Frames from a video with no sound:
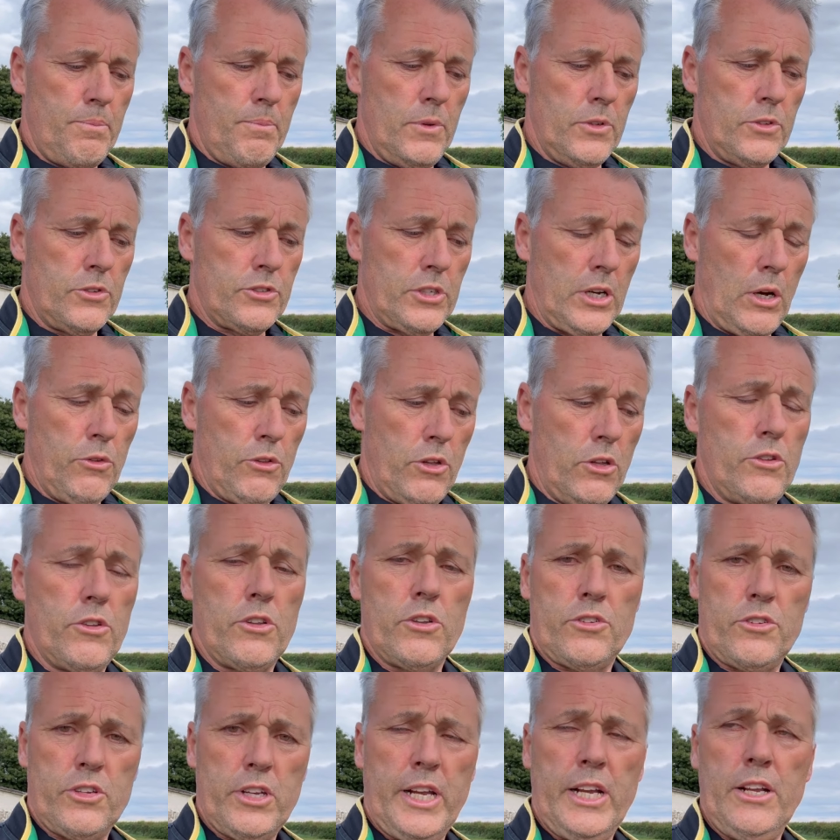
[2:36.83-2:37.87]
so that the
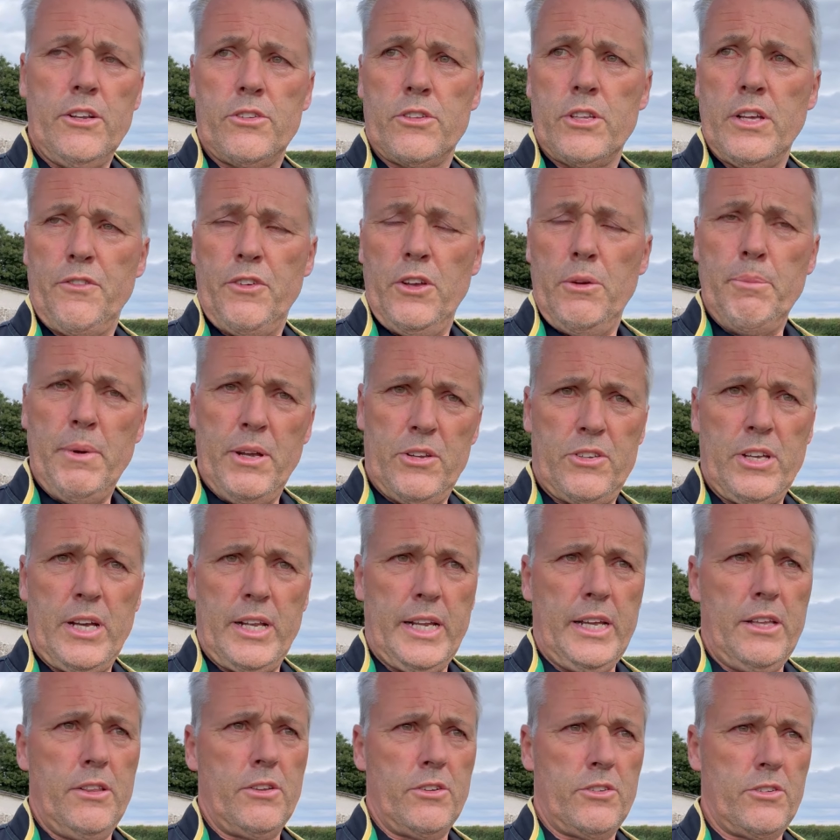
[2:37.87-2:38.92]
seeds, if you miss
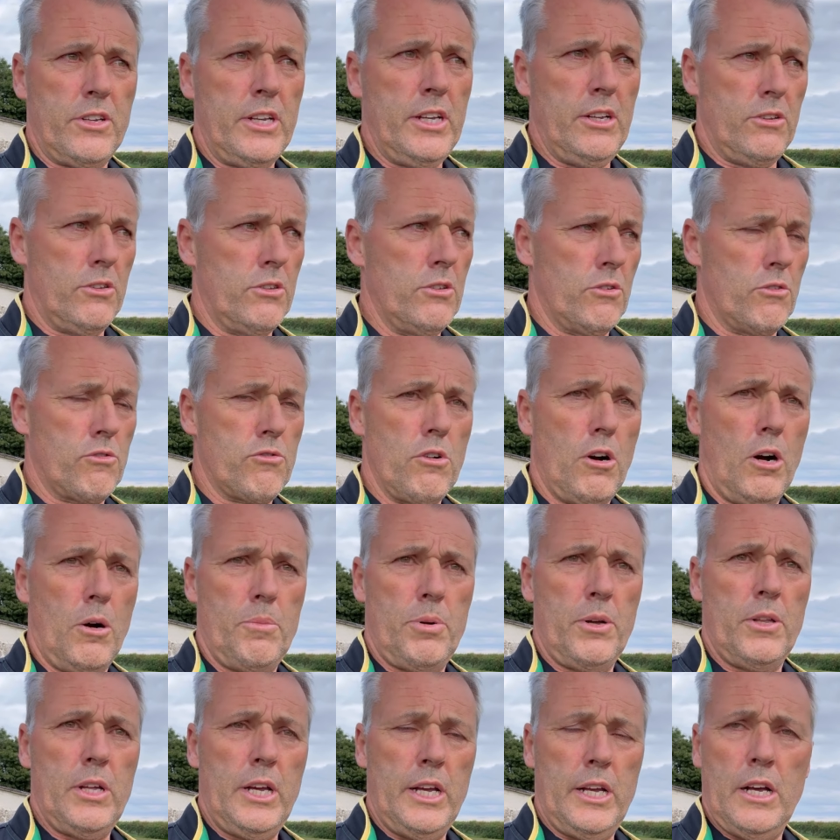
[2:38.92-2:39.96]
any, the seeds that drop,
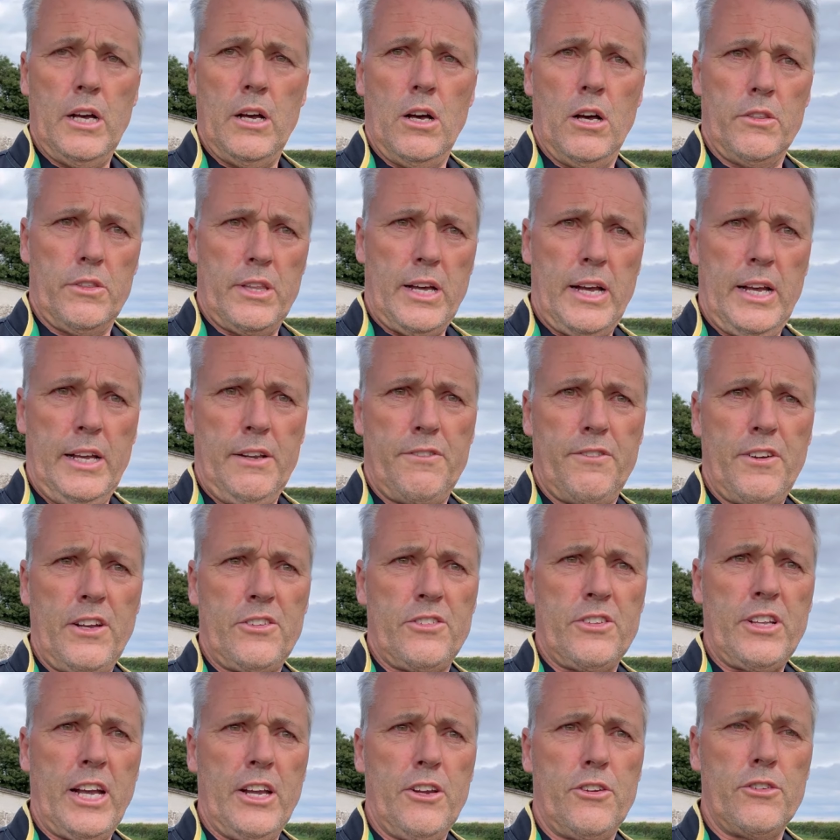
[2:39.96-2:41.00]
that
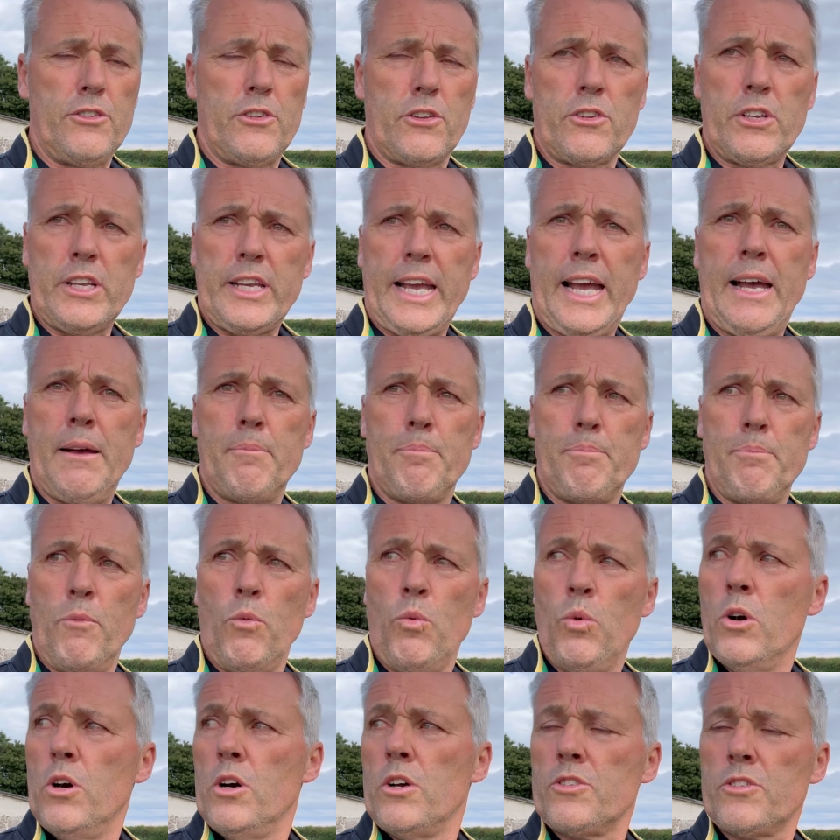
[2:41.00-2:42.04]
infestation doesn't get
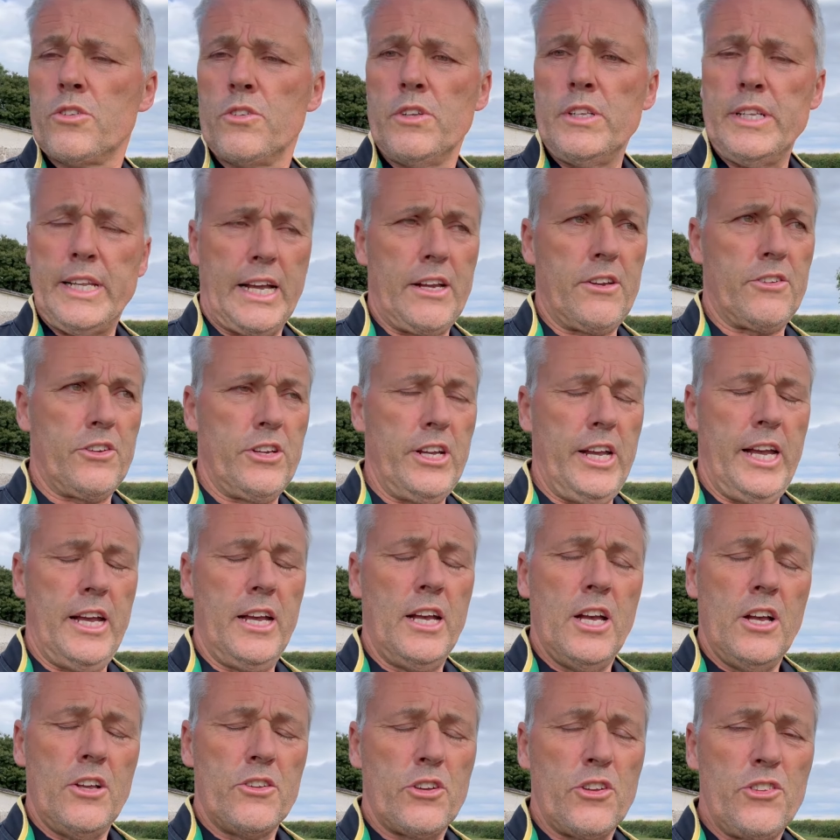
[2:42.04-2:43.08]
worse next year.
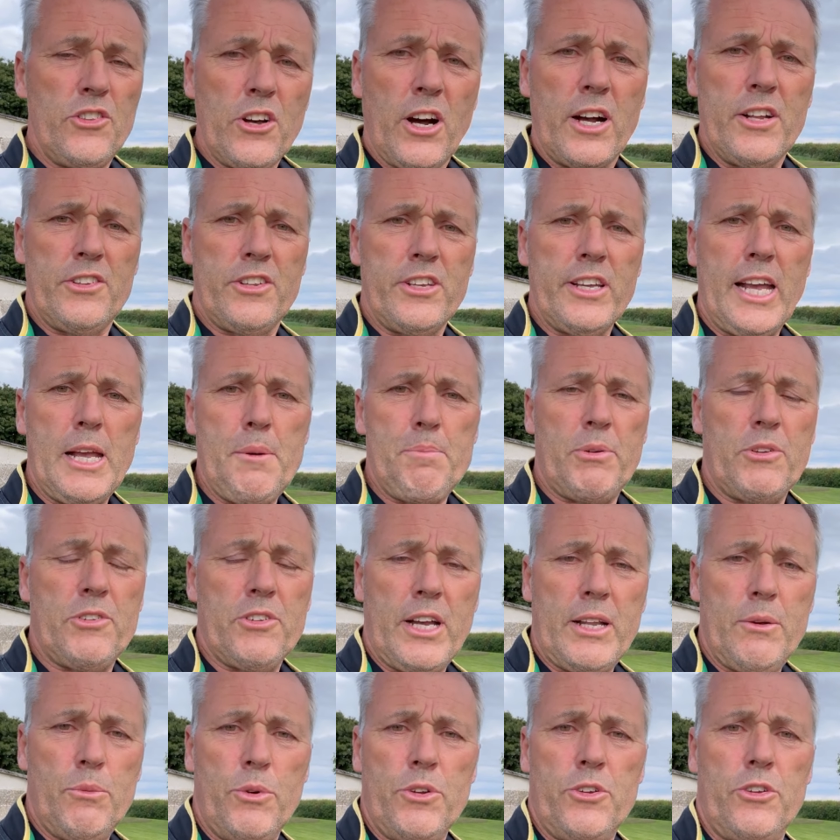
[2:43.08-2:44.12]
So
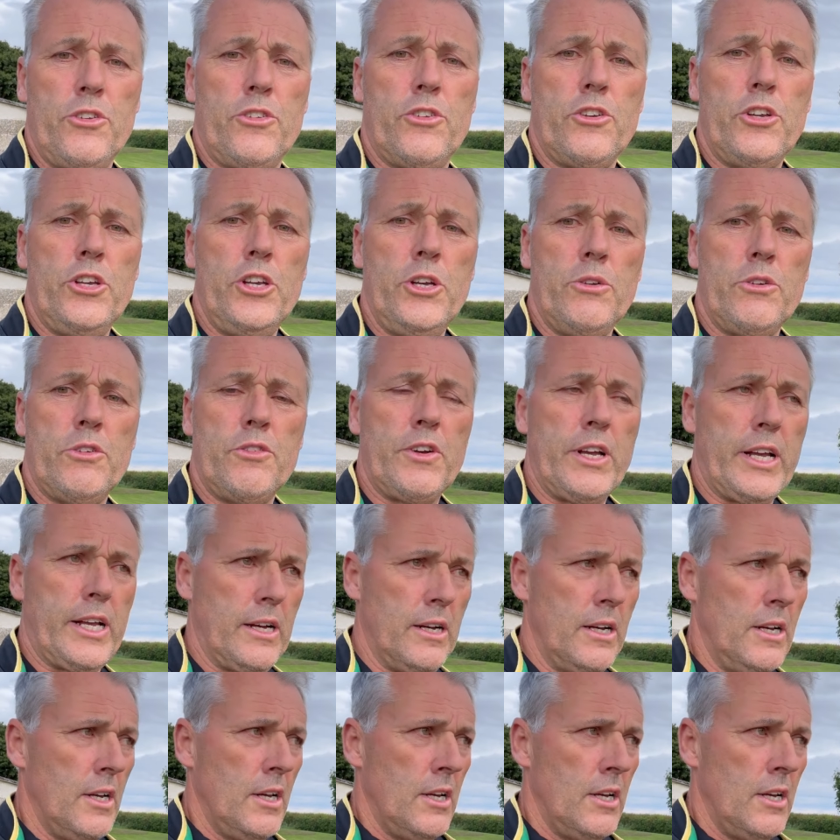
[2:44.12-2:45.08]
98%, which is a huge figure.